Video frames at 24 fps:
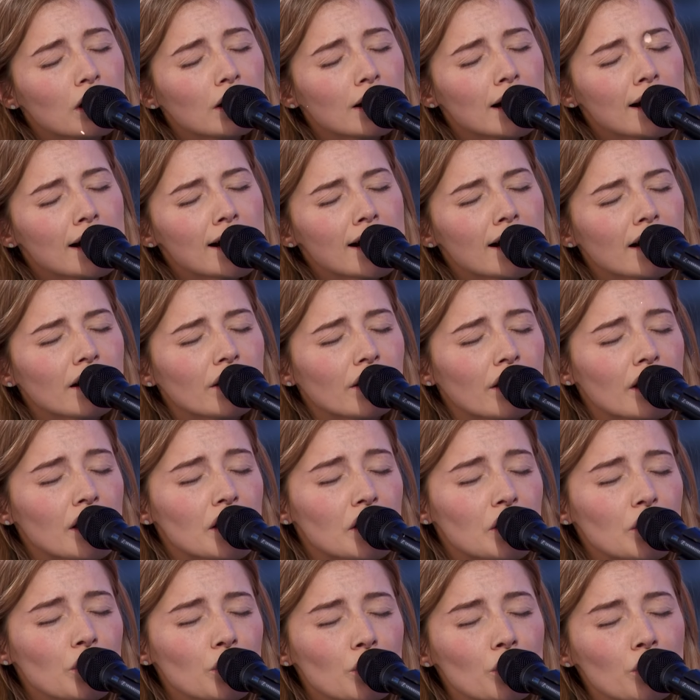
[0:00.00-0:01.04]
I have also
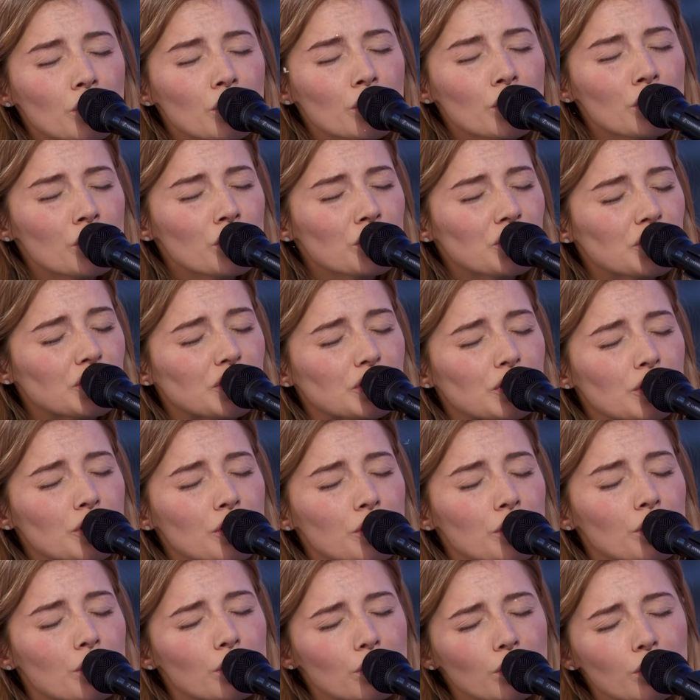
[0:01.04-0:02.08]
added links to the full
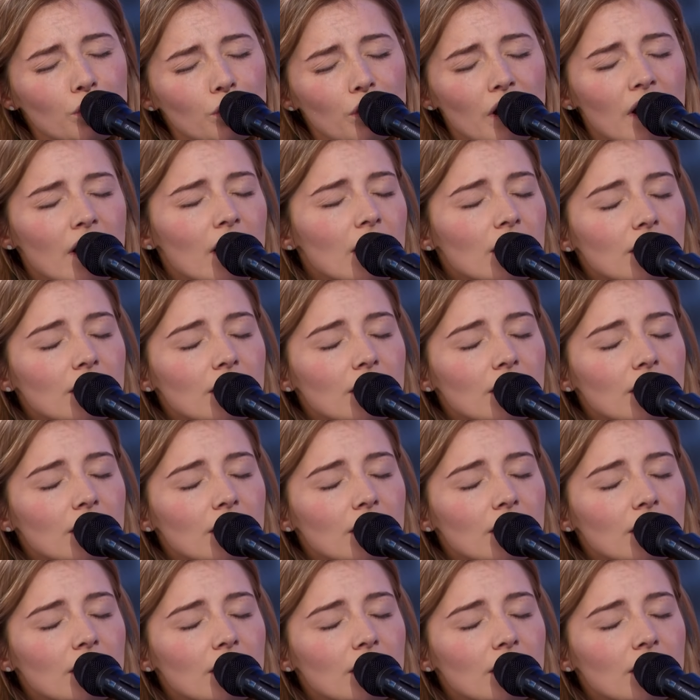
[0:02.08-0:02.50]
podcast in the